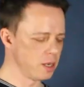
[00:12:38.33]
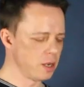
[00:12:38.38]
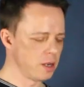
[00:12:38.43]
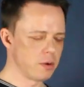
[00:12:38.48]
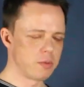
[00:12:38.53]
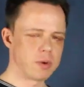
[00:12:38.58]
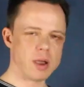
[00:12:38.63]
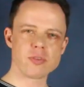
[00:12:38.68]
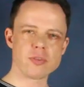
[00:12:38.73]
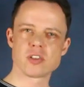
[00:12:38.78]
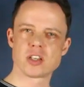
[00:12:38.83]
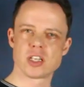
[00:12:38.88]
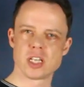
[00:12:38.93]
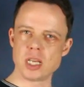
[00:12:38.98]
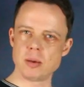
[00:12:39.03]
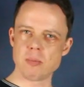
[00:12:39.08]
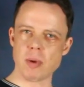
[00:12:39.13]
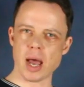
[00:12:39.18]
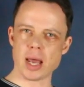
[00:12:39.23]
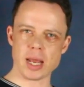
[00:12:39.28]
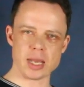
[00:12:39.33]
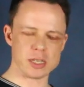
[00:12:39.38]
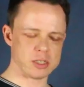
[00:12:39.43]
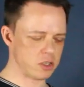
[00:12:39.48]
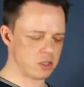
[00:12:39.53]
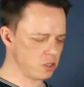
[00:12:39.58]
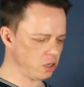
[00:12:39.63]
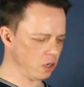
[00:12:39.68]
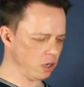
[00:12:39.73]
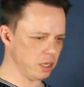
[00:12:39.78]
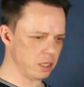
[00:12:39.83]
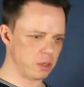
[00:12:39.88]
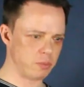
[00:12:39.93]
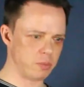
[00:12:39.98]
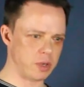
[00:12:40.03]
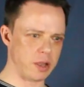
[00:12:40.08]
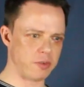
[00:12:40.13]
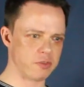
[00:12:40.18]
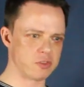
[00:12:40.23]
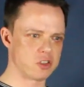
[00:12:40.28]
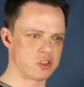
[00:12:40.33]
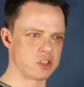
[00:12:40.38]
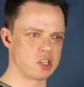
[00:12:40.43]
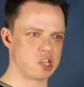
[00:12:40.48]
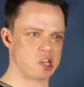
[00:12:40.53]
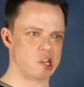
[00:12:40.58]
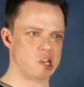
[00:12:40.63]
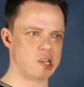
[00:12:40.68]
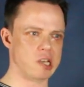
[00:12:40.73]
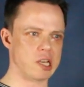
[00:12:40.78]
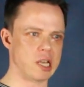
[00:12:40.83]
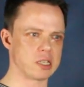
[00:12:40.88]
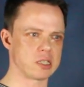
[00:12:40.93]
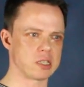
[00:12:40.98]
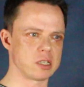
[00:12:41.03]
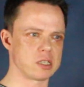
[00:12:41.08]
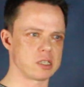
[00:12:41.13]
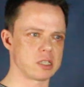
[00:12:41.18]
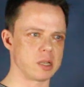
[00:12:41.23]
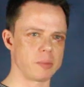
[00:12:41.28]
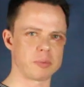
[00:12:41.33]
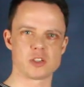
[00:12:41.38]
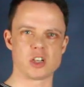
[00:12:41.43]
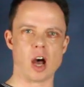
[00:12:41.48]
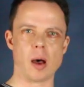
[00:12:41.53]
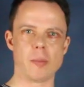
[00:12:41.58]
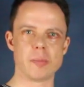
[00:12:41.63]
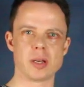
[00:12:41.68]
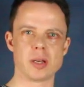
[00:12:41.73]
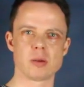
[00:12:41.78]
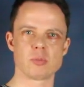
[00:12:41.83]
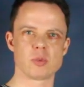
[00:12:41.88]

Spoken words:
We have D minor as the tonic. Then we have G as the subdominant,